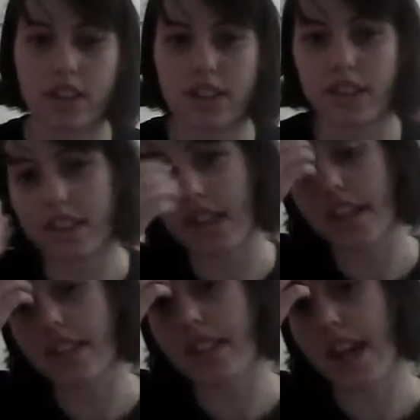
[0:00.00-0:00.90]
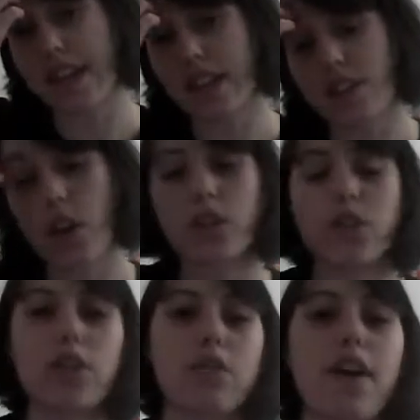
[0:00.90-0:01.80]
distinct. And there's
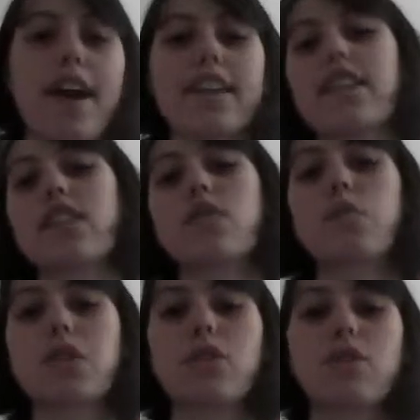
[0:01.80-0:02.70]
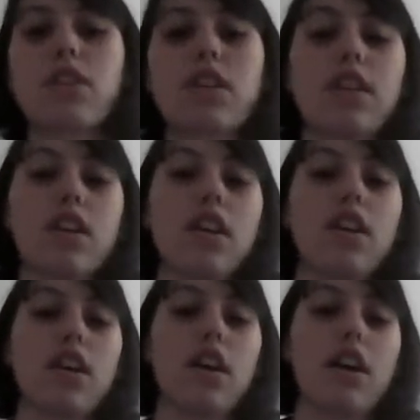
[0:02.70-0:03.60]
also the fact that Switzerland
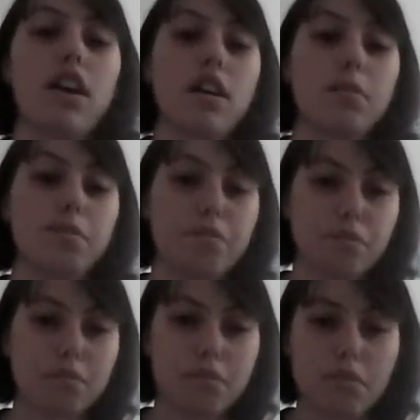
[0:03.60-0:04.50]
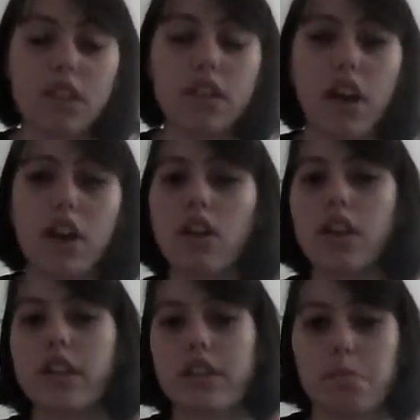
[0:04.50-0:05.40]
not
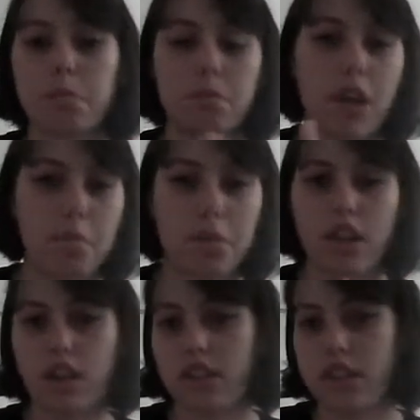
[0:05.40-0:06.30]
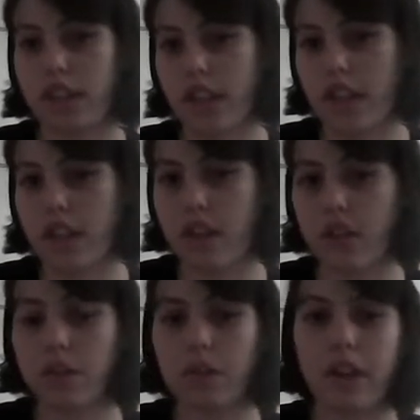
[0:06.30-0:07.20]
only does it not belong to the
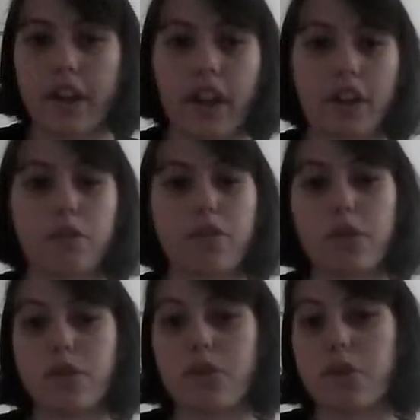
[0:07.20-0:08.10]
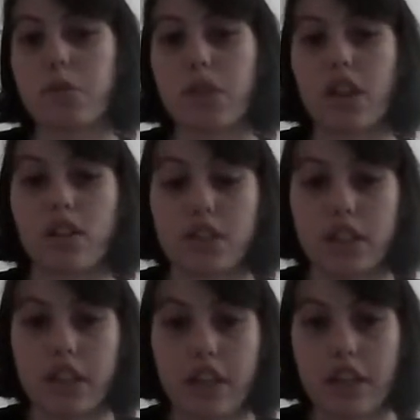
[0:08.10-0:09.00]
EU and refuses to belong to
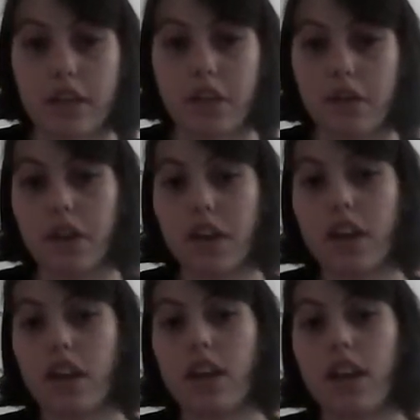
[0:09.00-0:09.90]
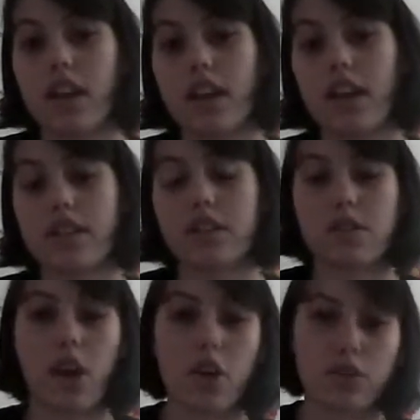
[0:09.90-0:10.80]
the EU,
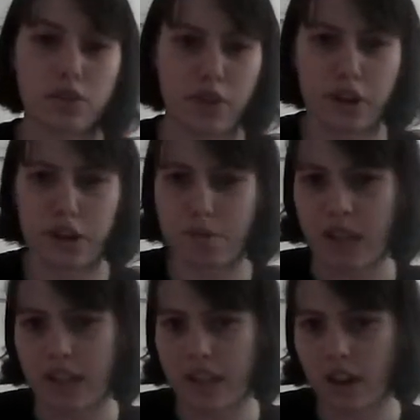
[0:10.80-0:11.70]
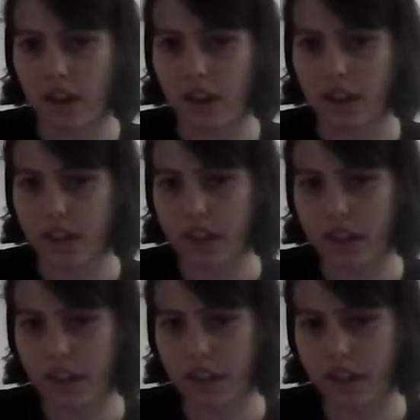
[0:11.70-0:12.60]
it's also very big
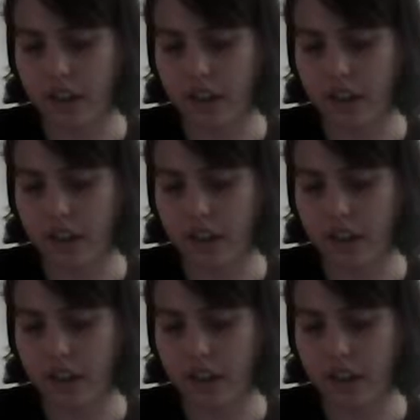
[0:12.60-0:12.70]
on